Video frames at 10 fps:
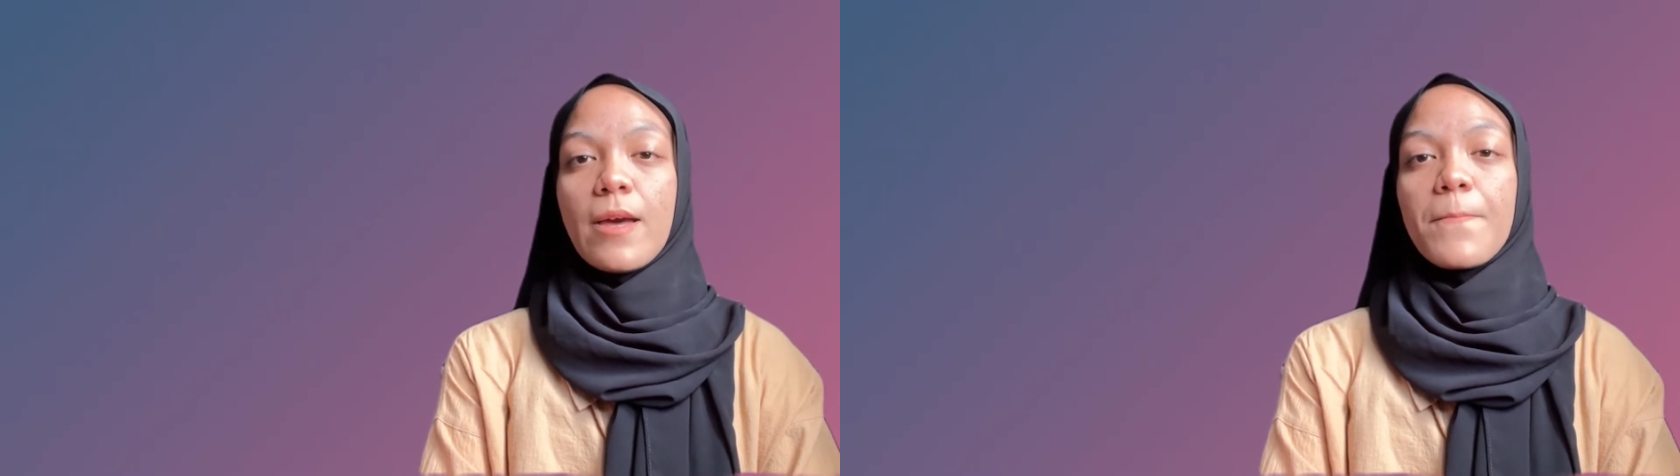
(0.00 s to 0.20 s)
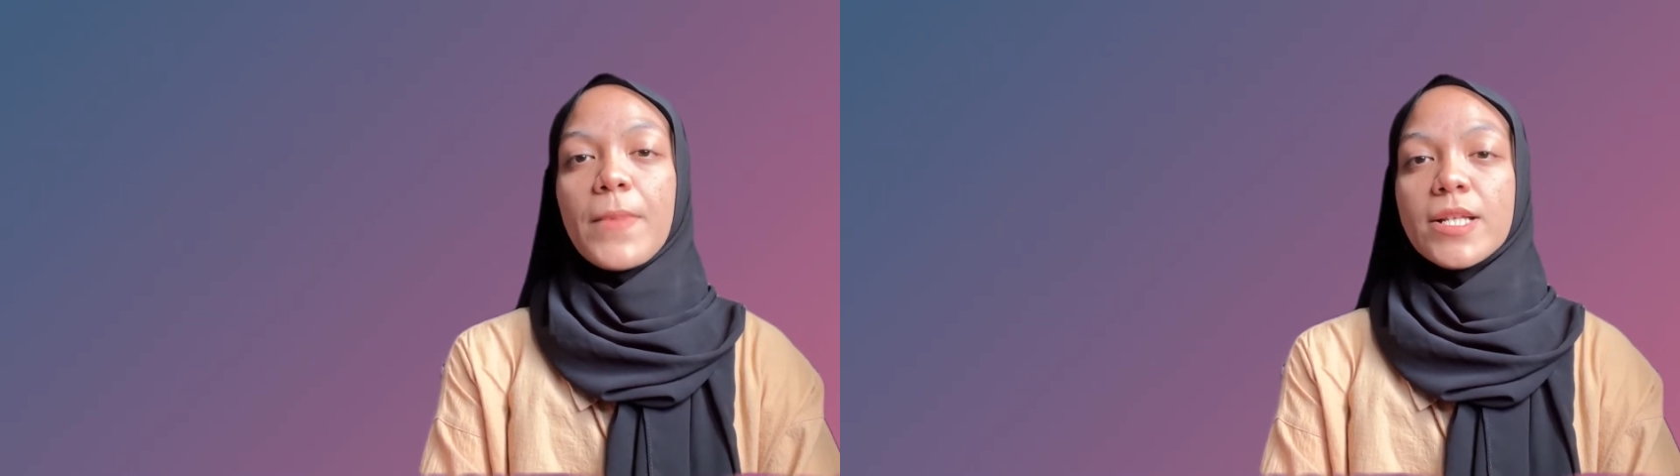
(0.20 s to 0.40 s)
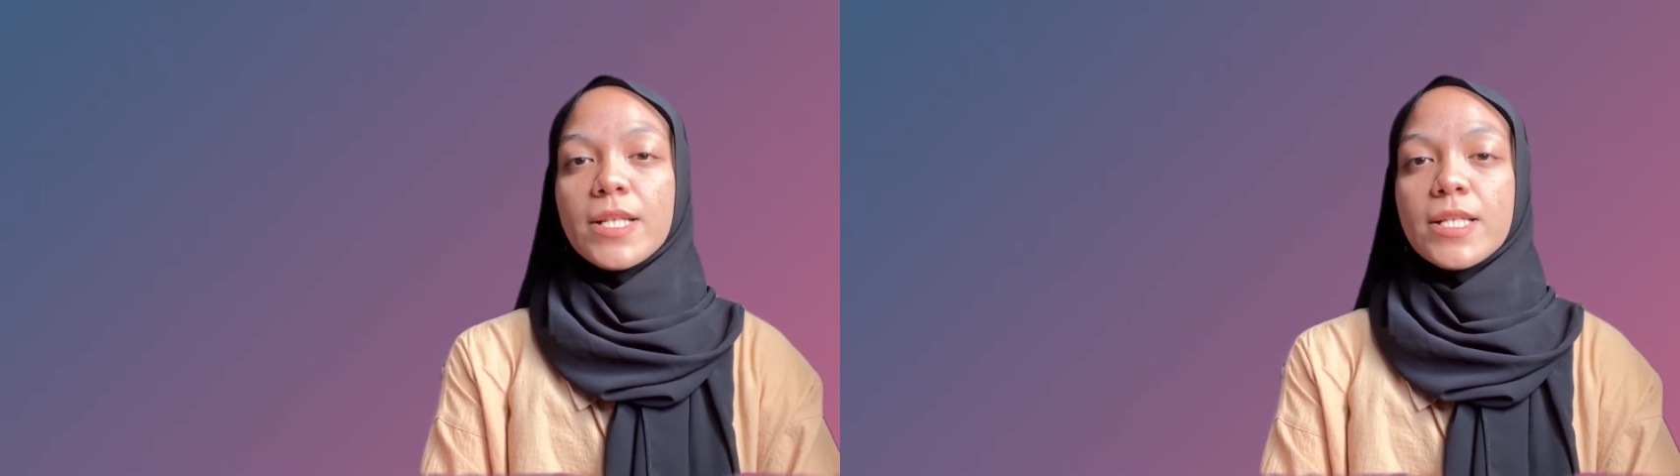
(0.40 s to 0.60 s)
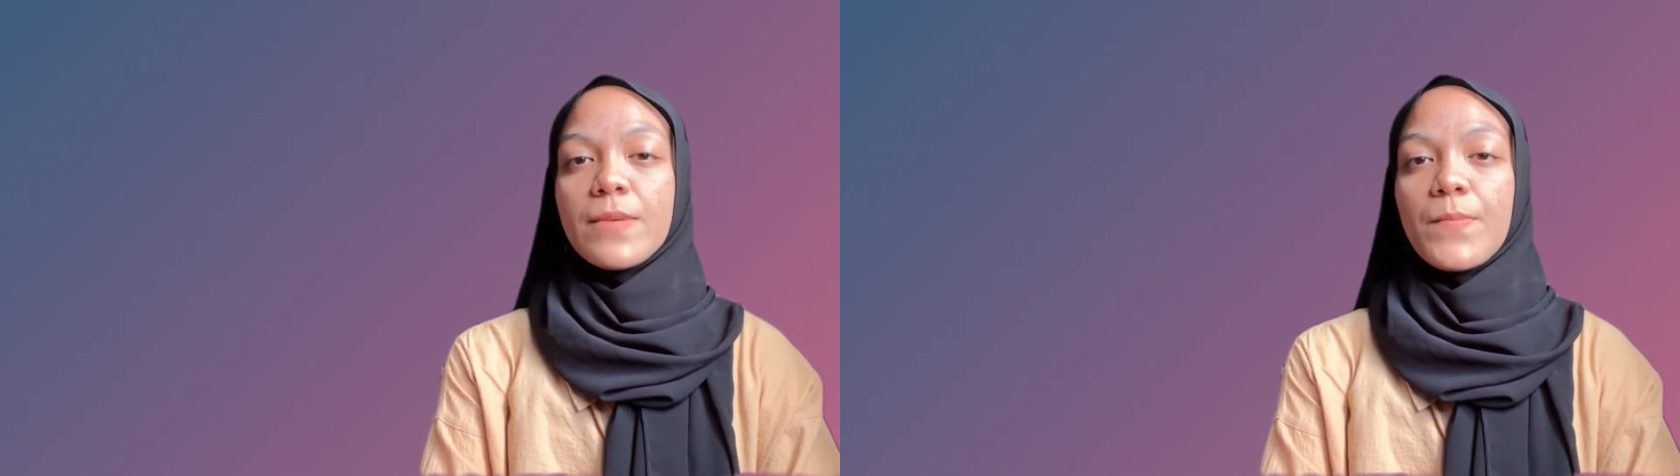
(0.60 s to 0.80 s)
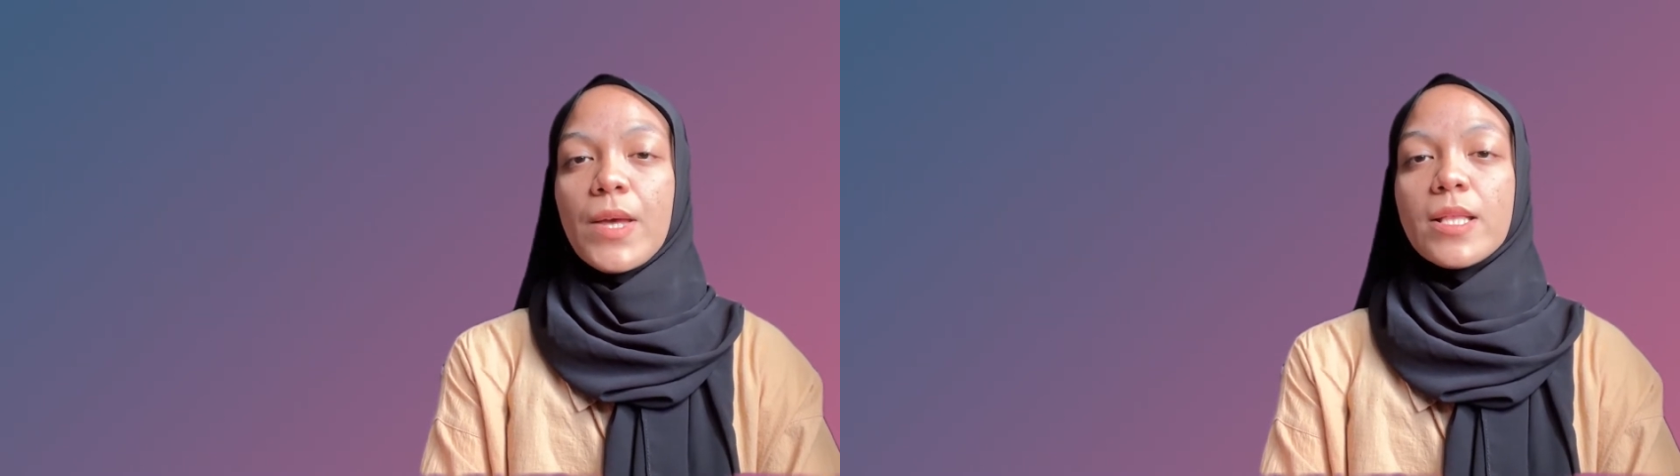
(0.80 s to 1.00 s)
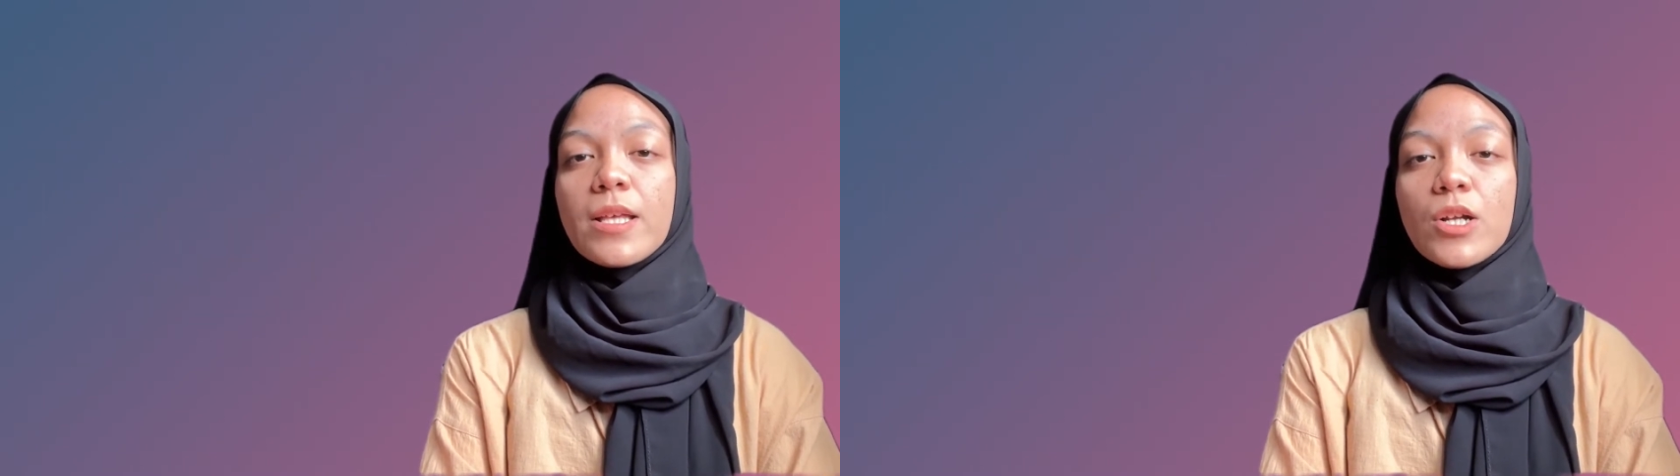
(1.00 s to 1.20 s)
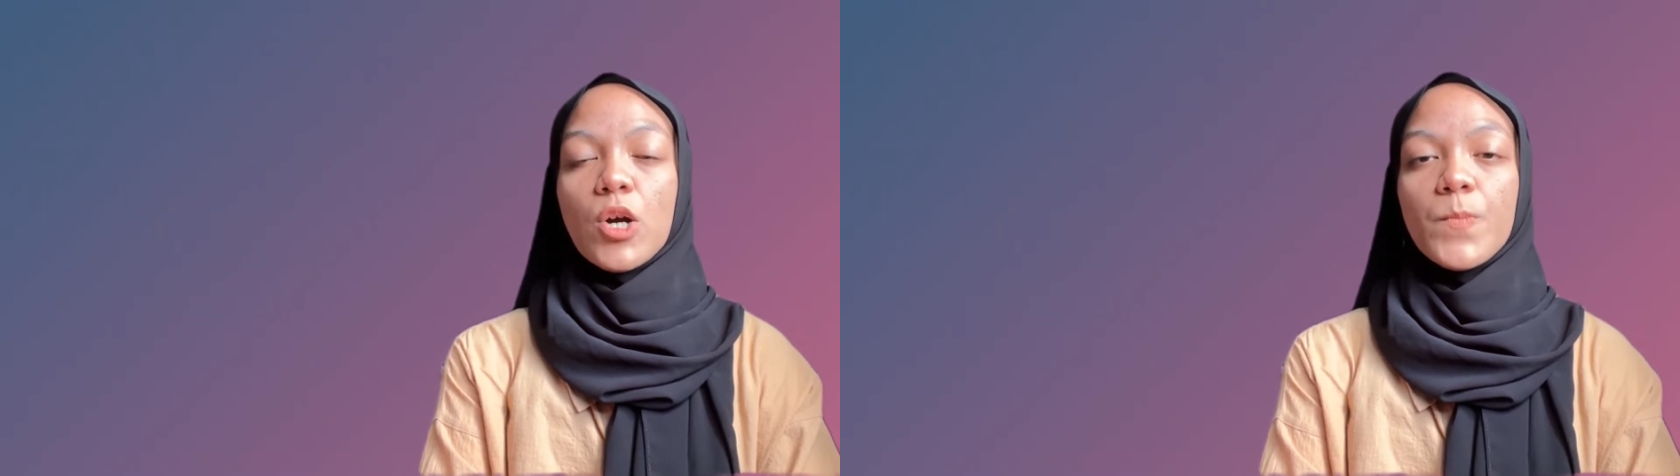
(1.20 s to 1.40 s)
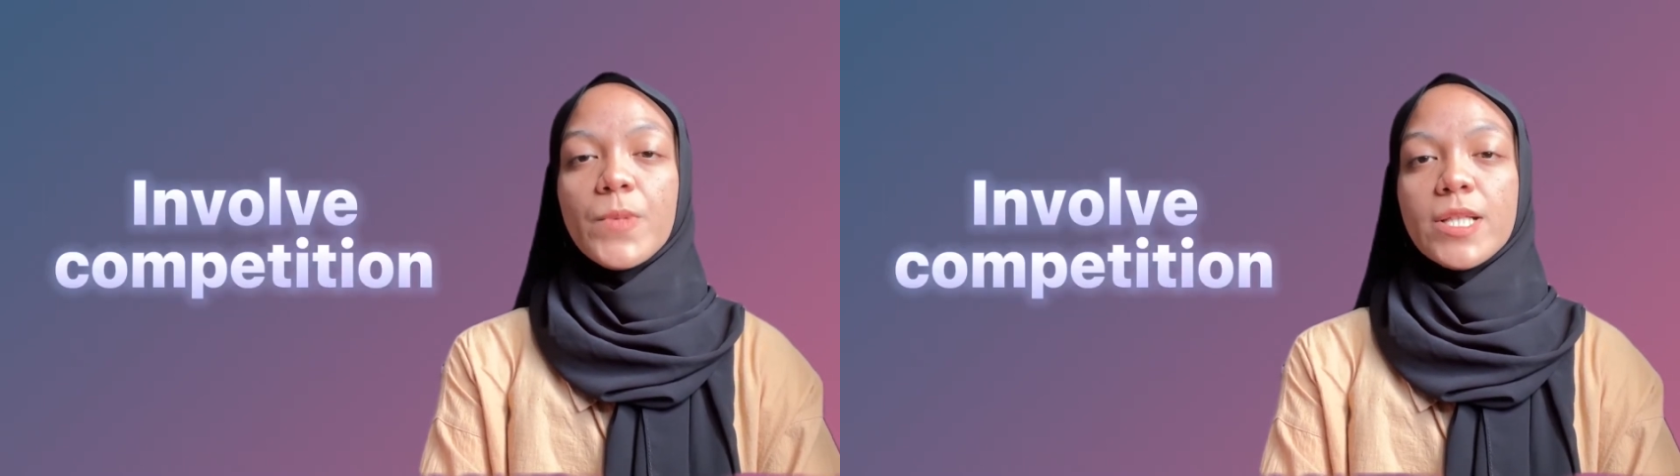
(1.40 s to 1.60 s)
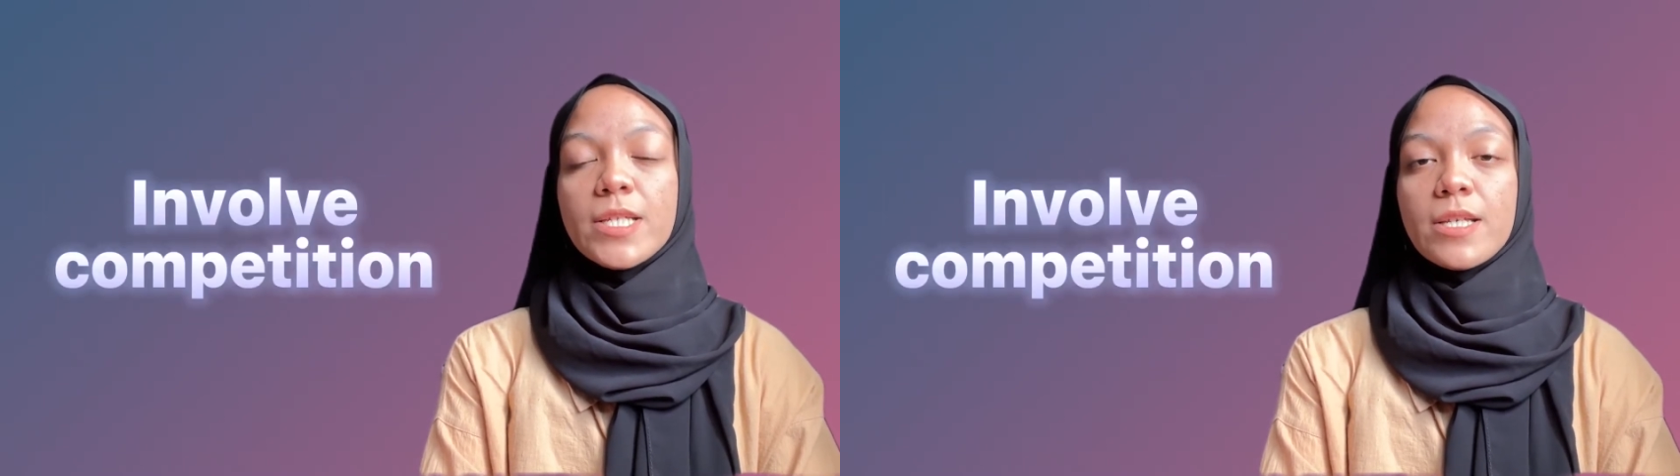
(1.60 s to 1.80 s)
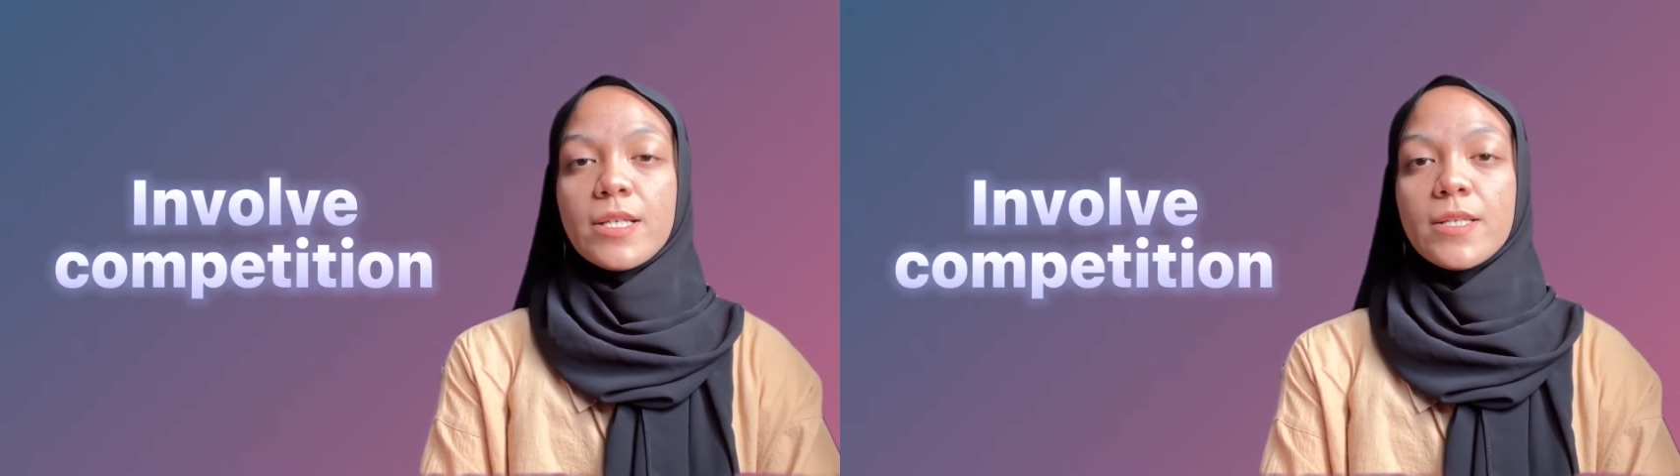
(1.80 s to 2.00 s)
and participate in
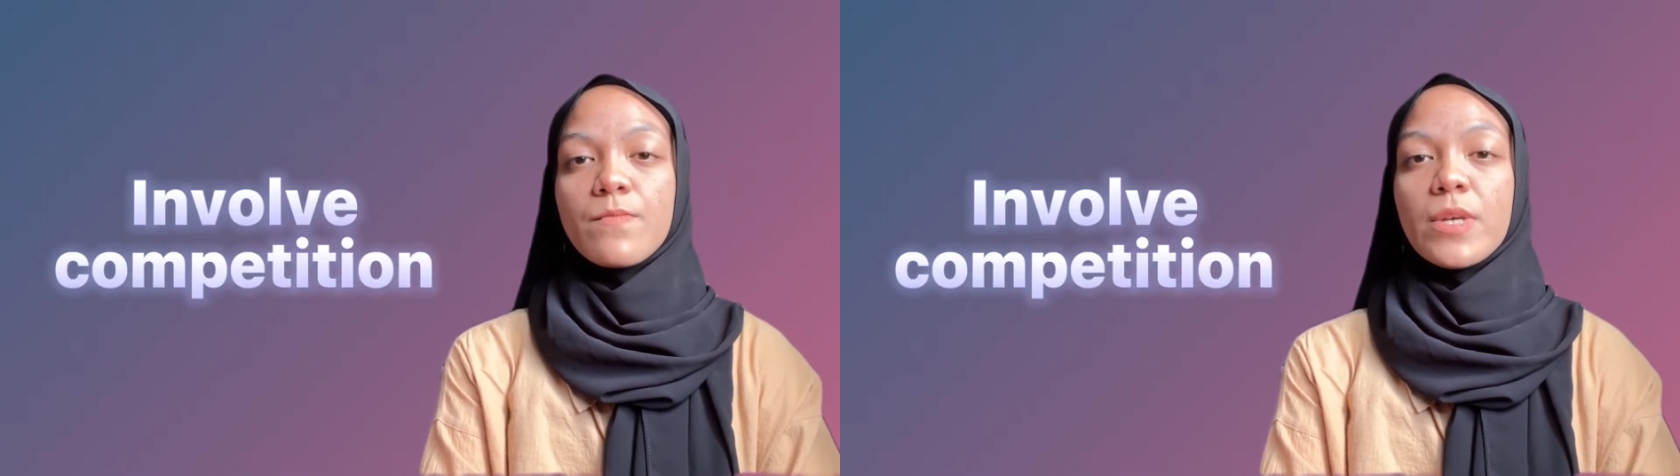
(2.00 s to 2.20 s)
competitions